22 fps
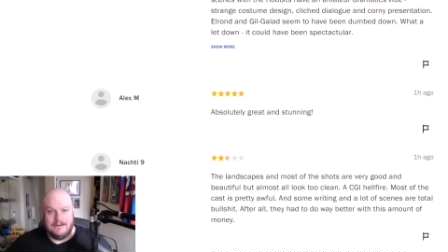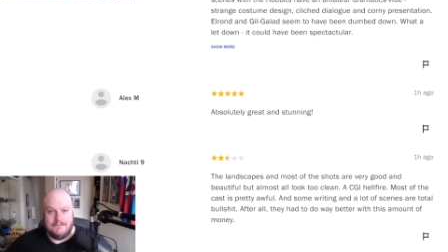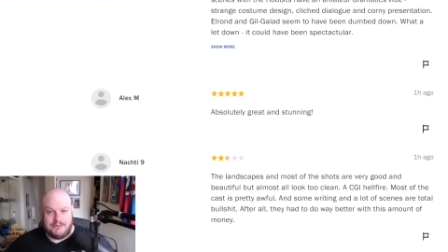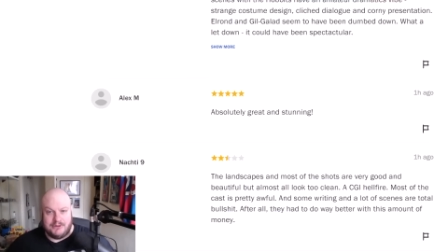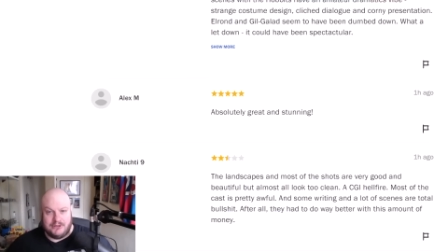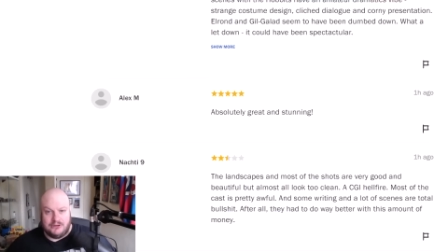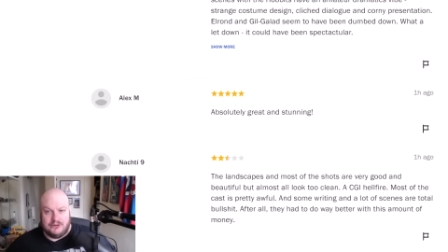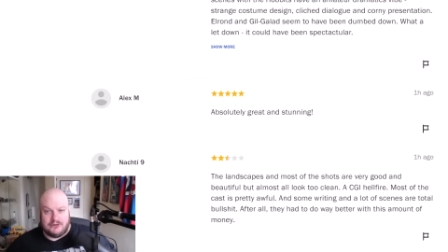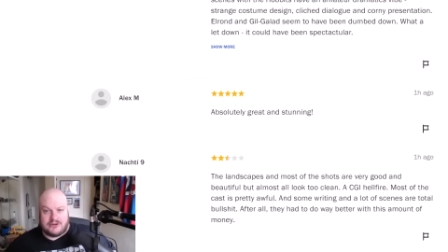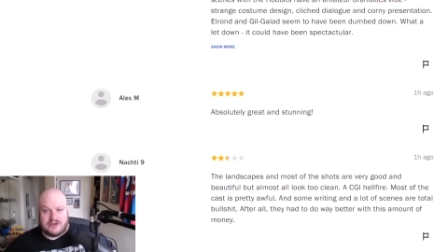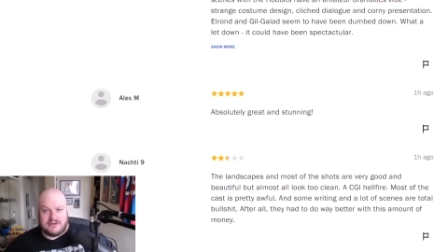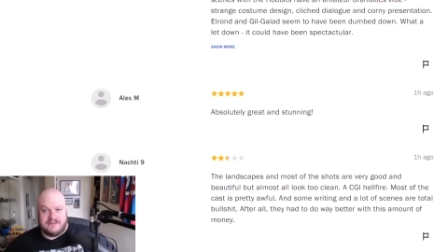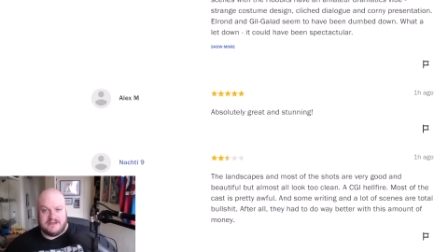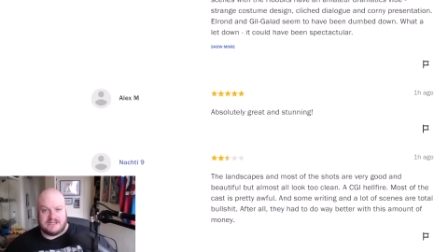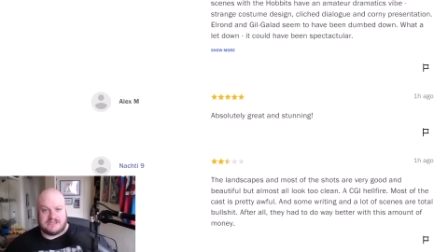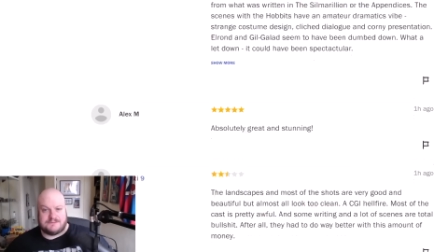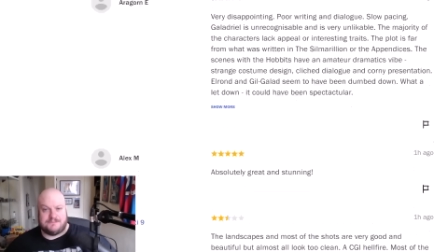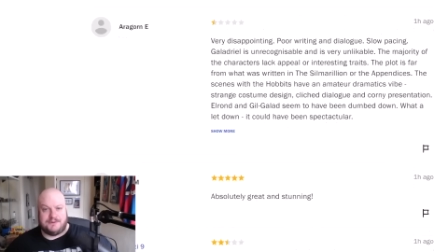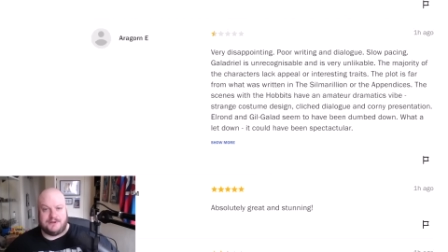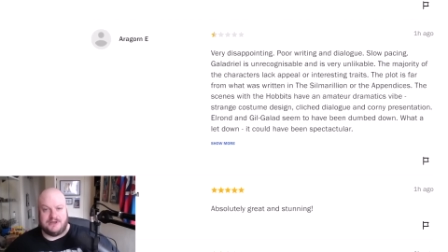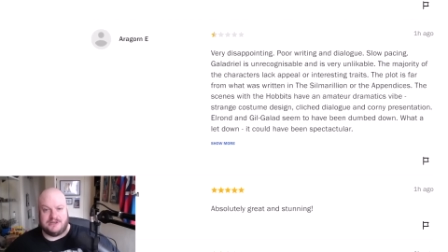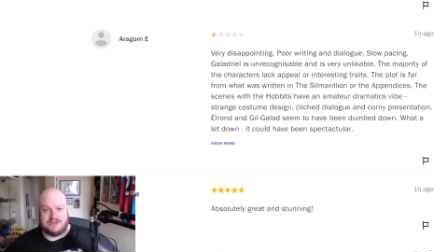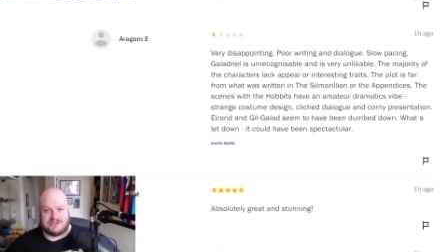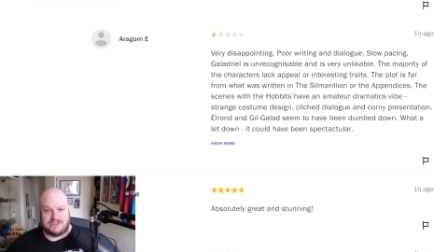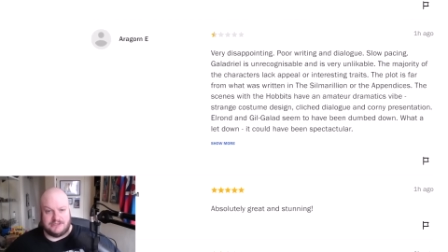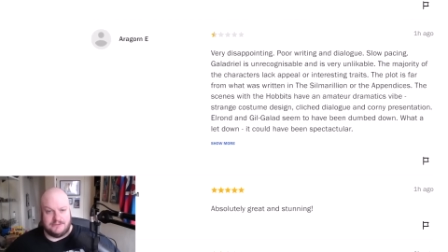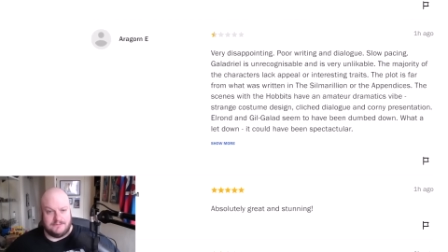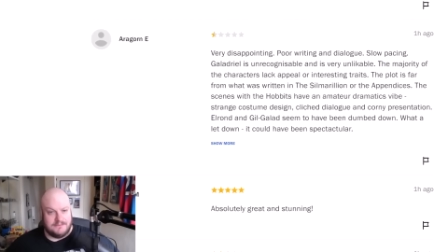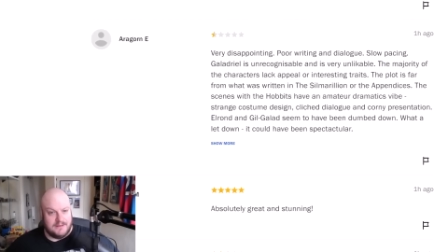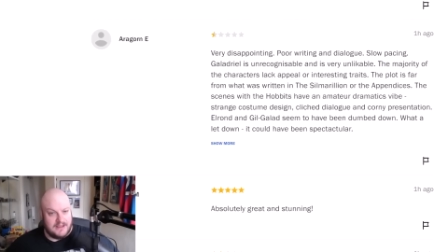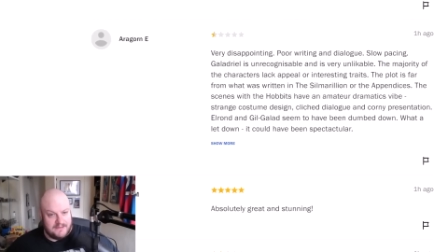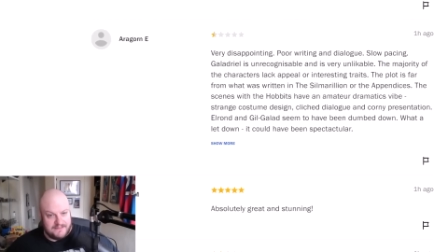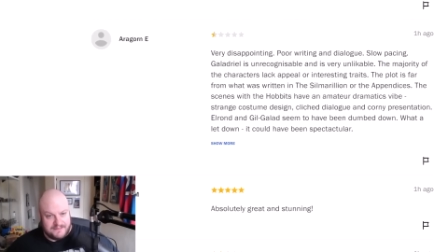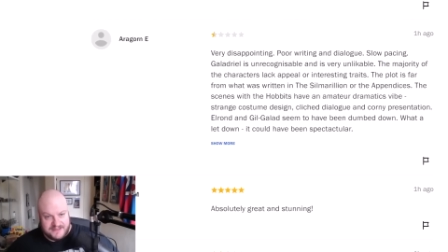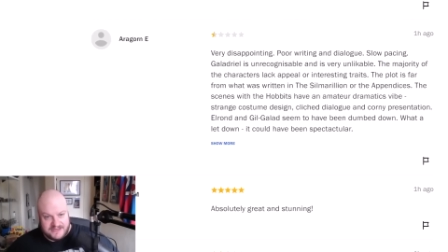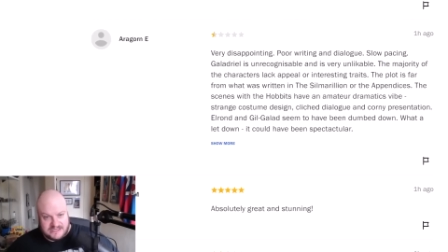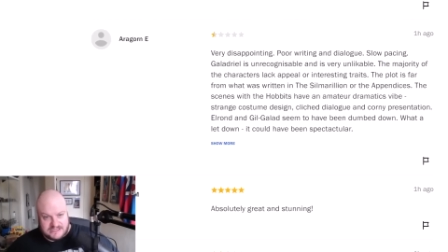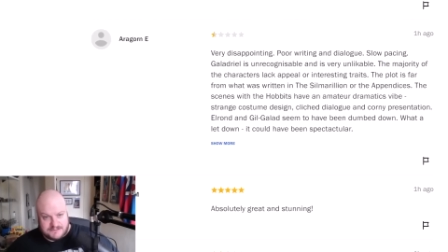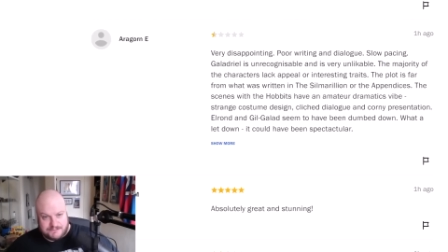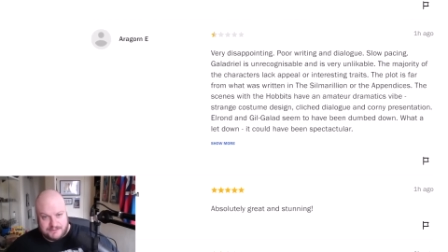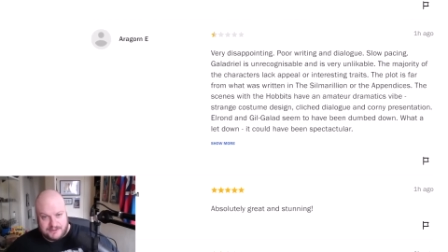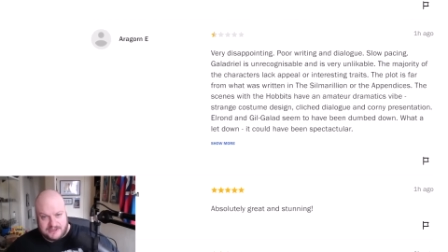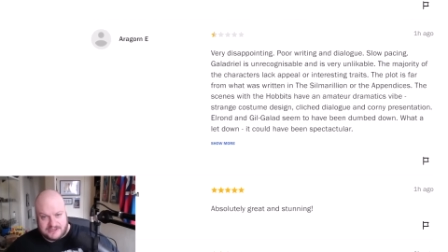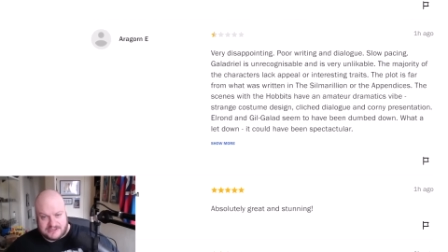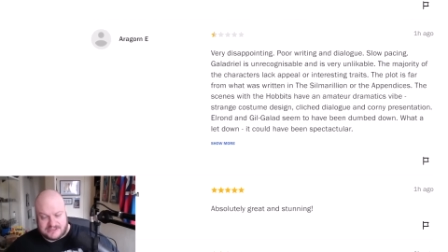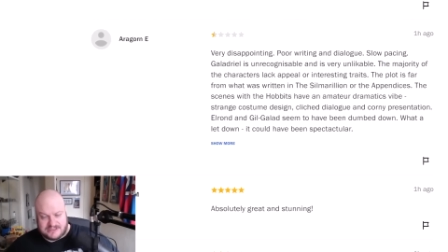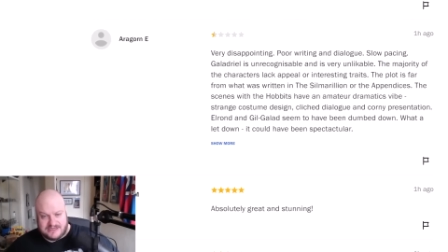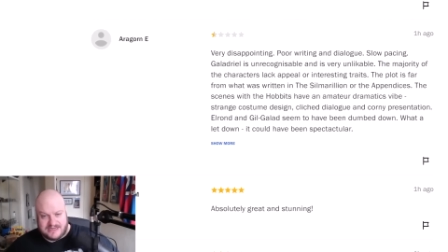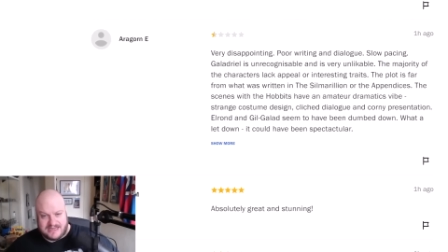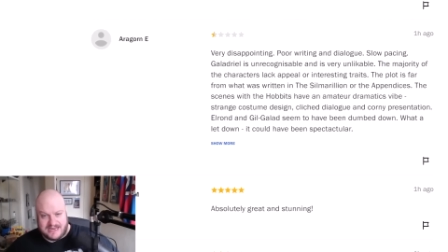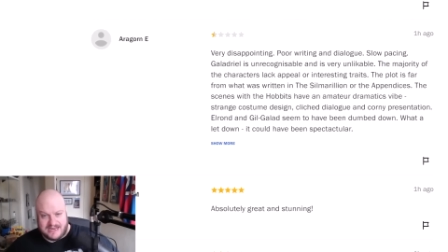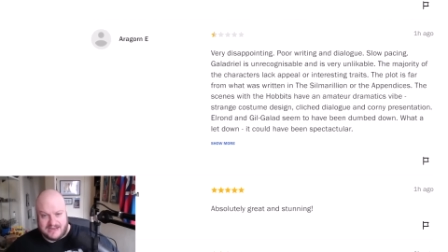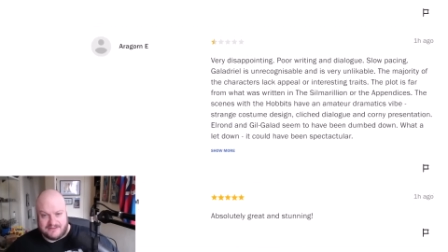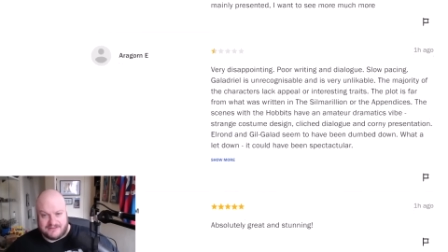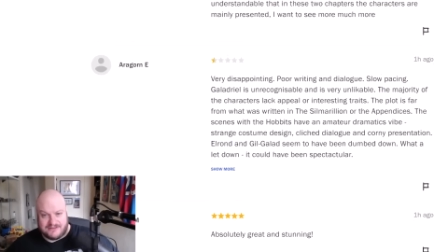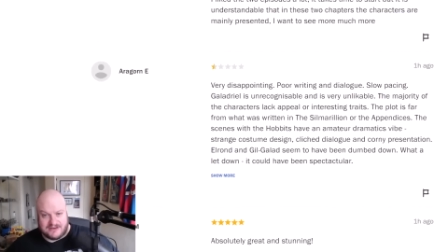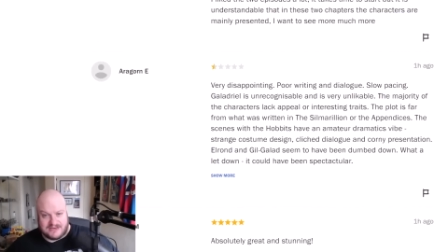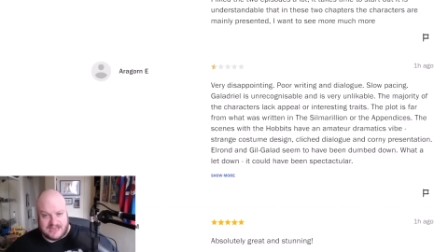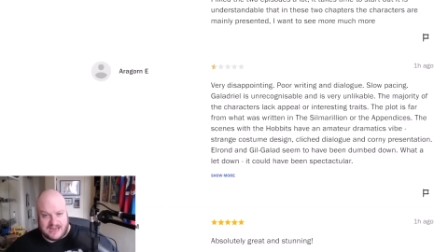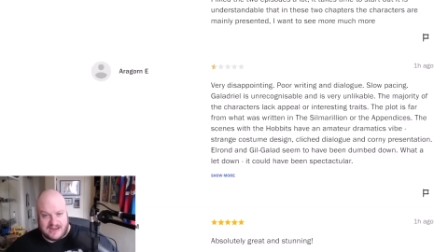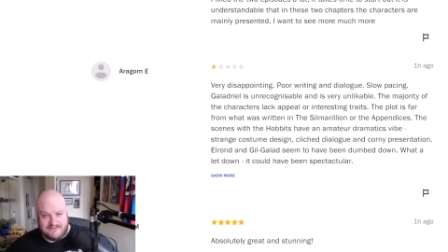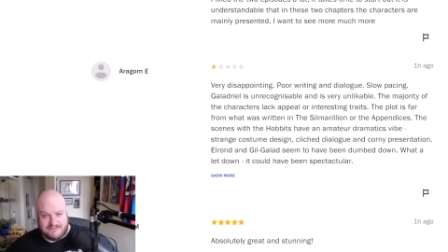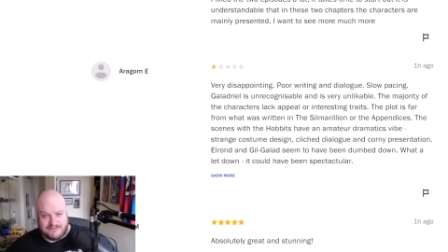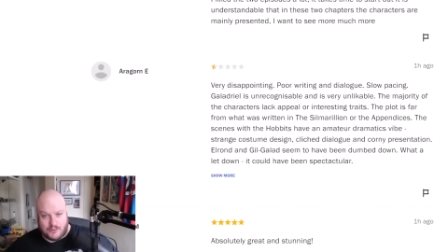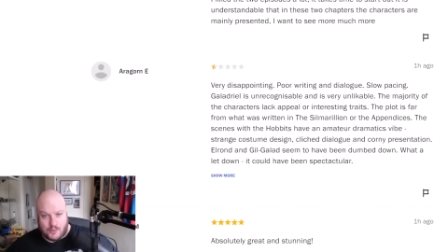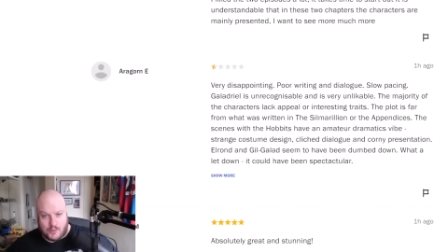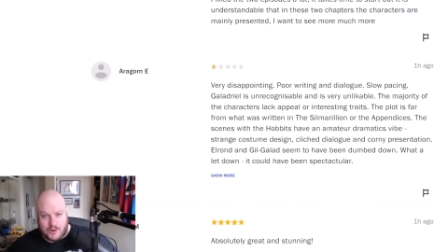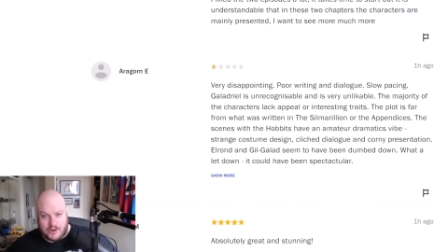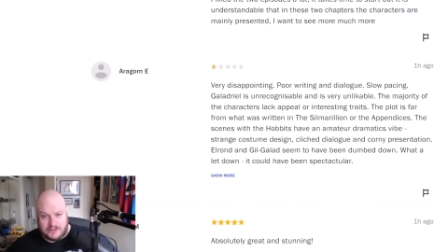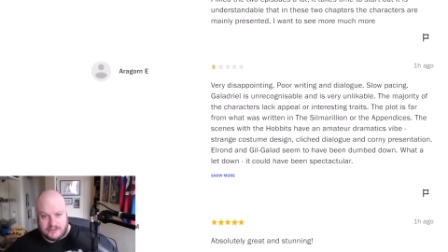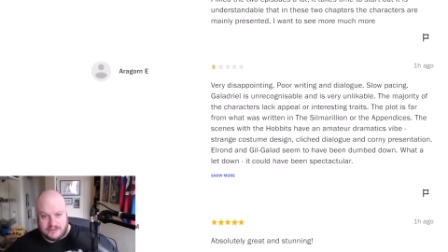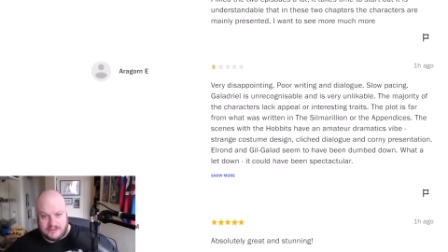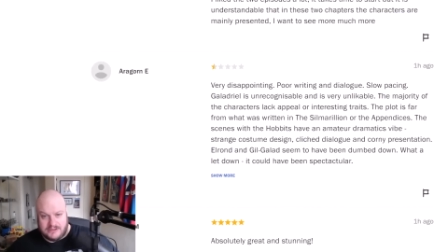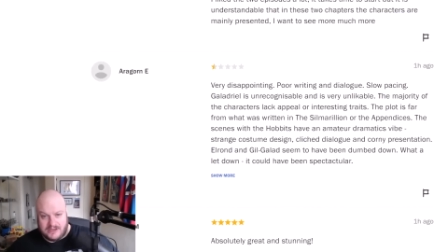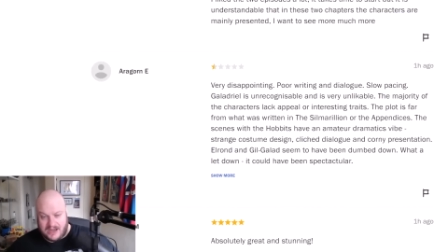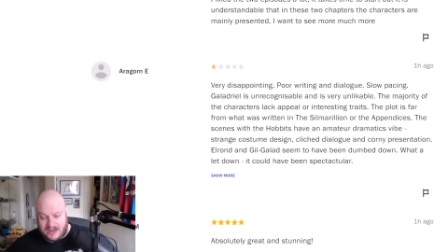But look at this person. This person here that gave the one,